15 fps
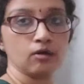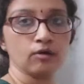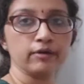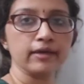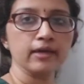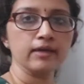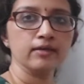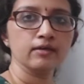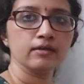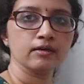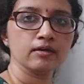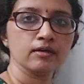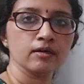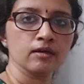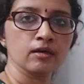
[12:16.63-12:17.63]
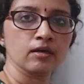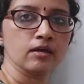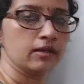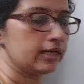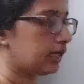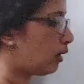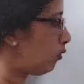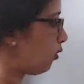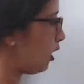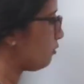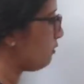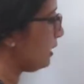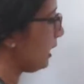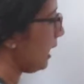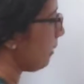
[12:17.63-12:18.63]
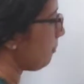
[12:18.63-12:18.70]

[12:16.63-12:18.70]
Okay. Now what will